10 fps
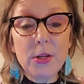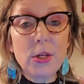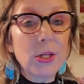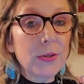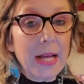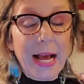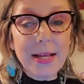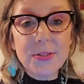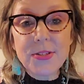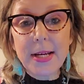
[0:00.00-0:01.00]
you're
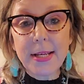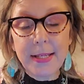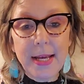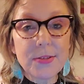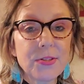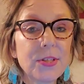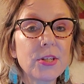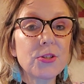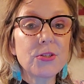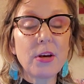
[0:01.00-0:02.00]
not second guessing
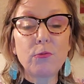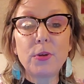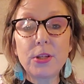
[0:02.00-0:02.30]
yourself.